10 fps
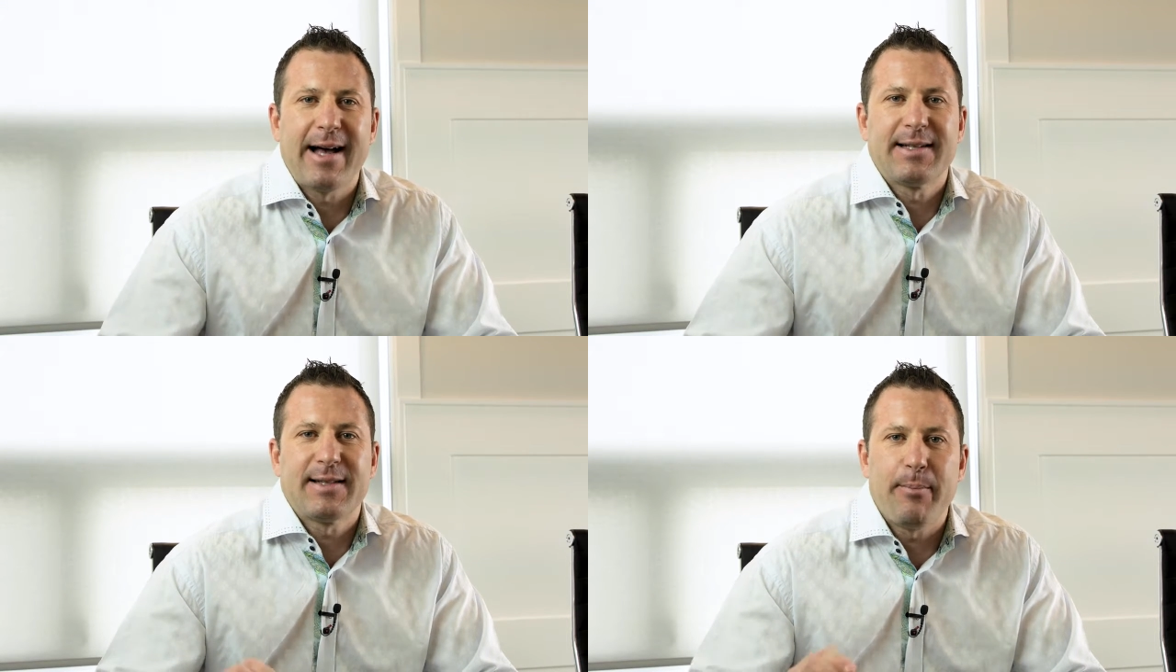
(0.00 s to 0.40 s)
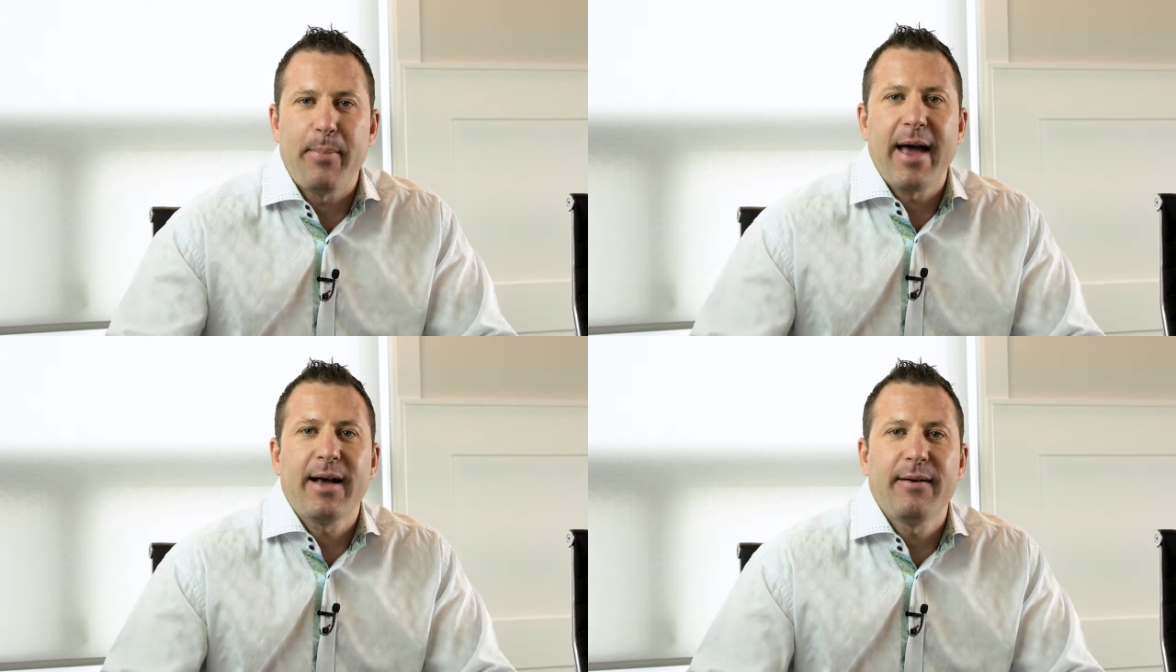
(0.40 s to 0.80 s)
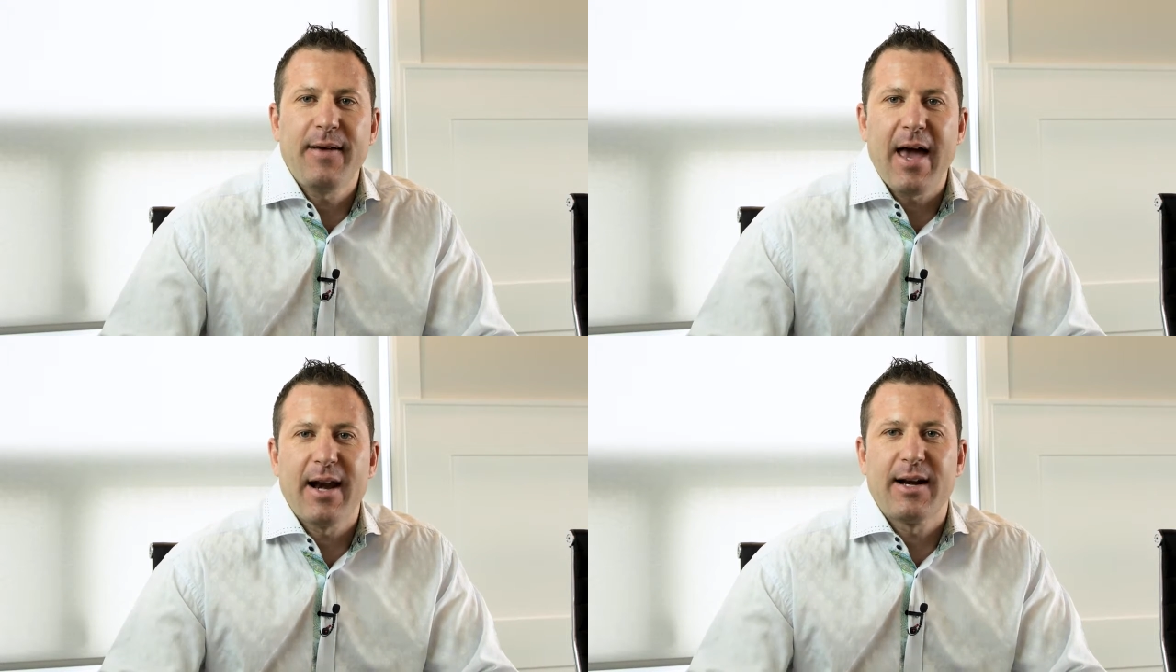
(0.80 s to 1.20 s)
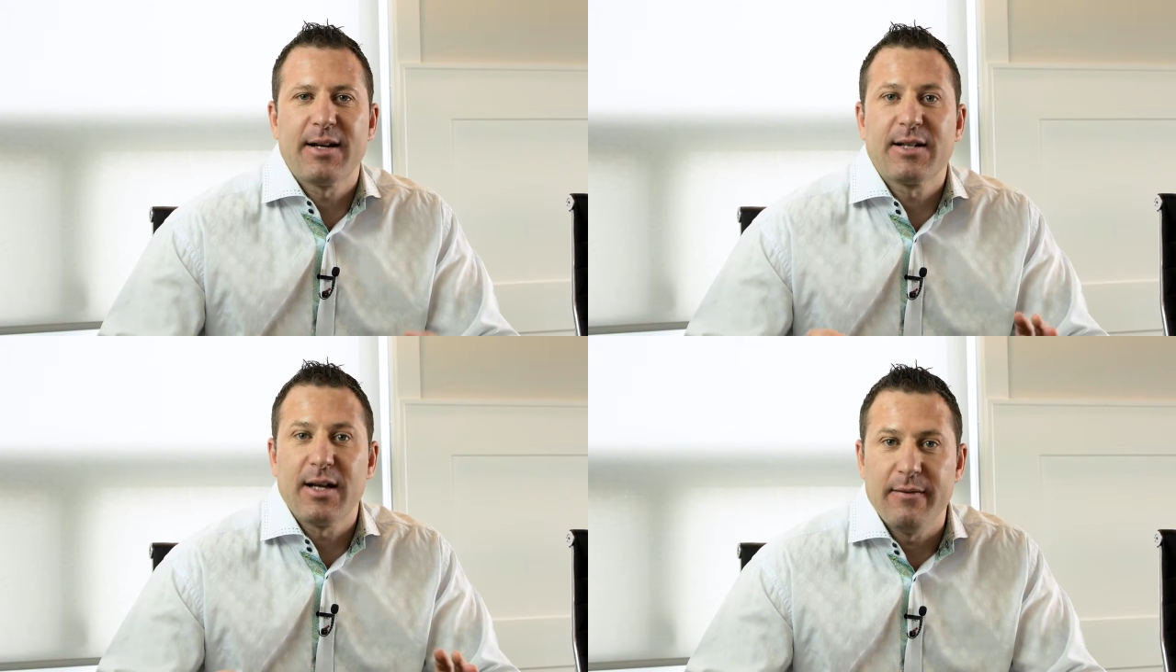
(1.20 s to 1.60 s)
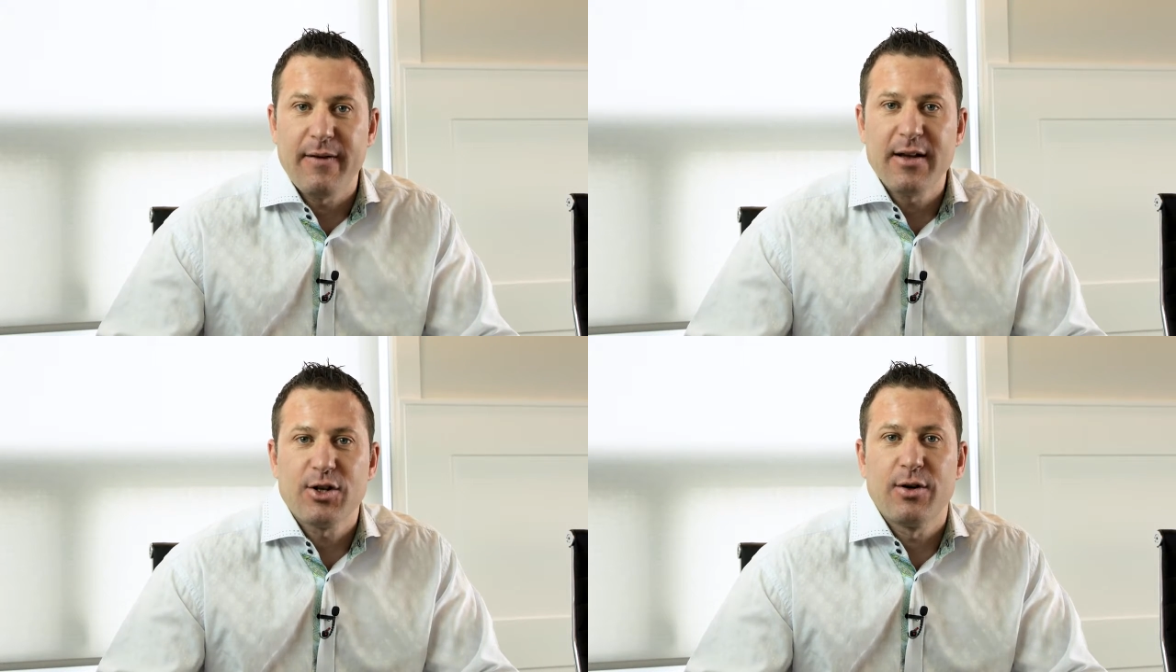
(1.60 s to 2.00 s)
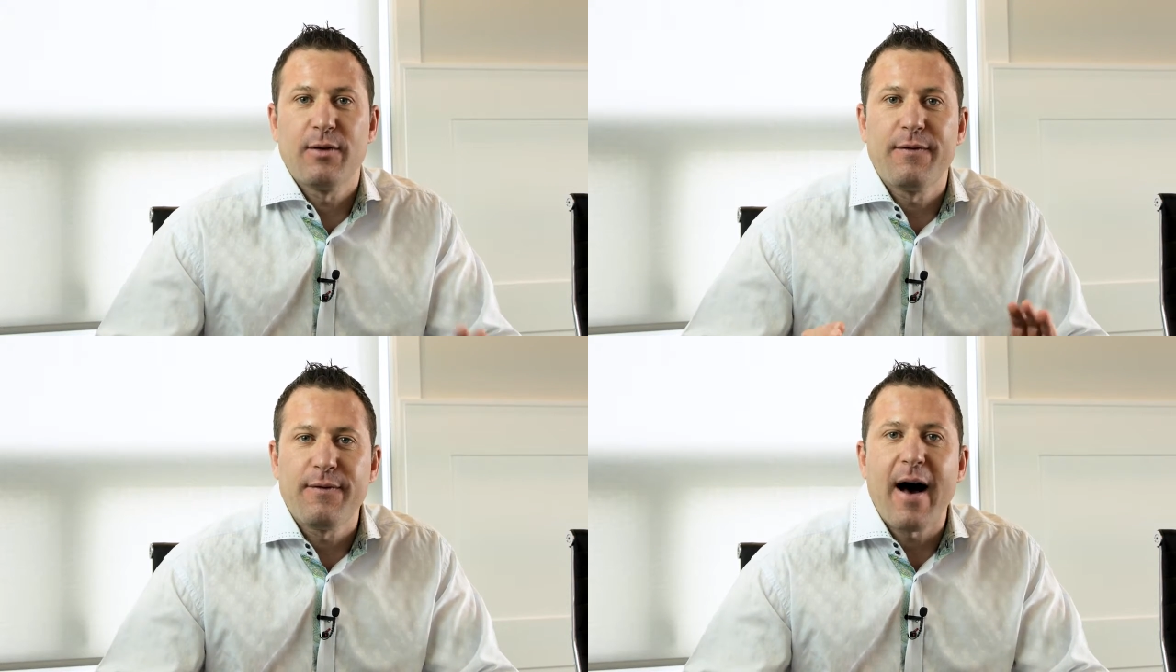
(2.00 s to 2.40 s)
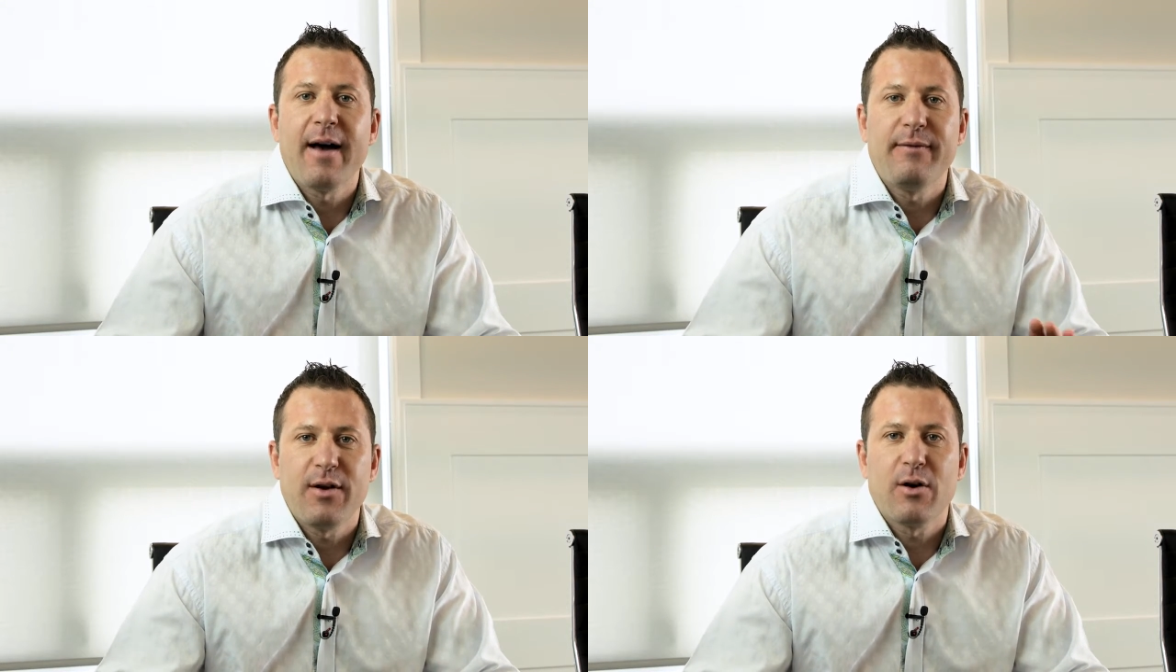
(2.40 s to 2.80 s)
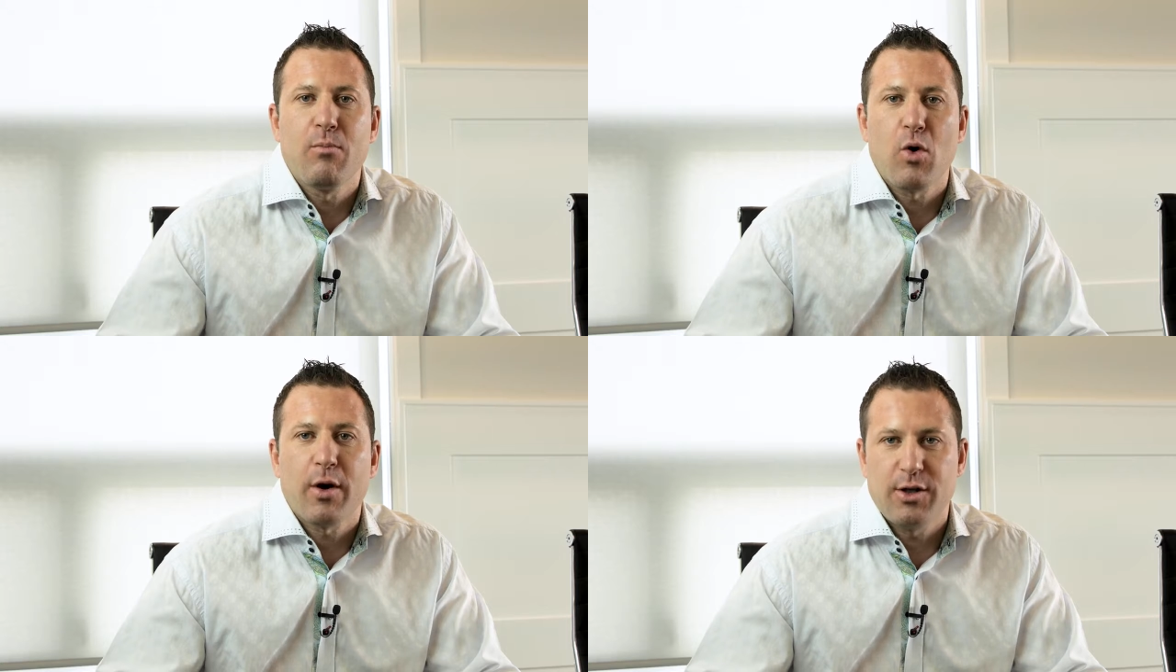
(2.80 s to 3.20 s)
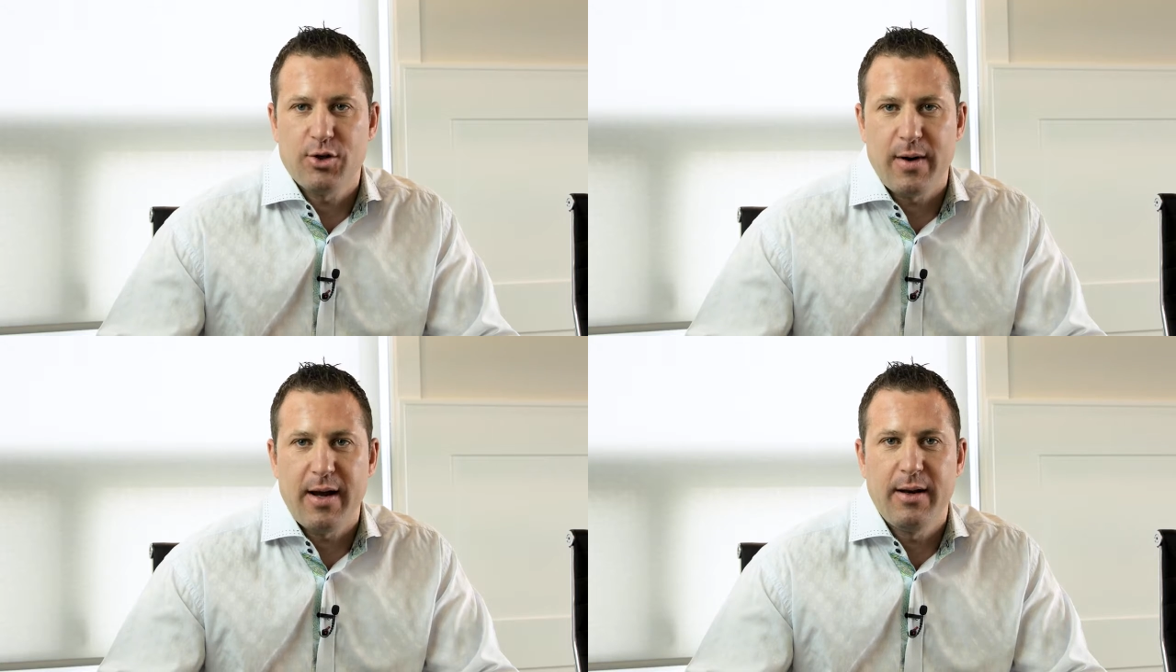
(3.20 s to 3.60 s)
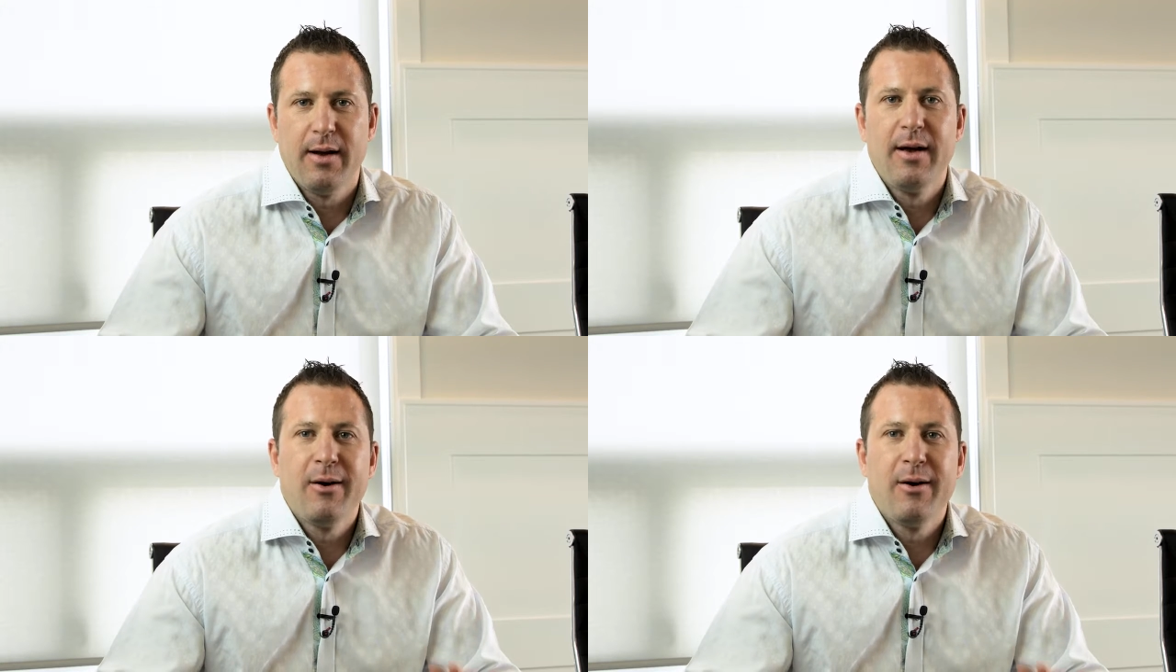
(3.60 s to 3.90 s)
as the Bank of Canada's conventional five-year mortgage rate,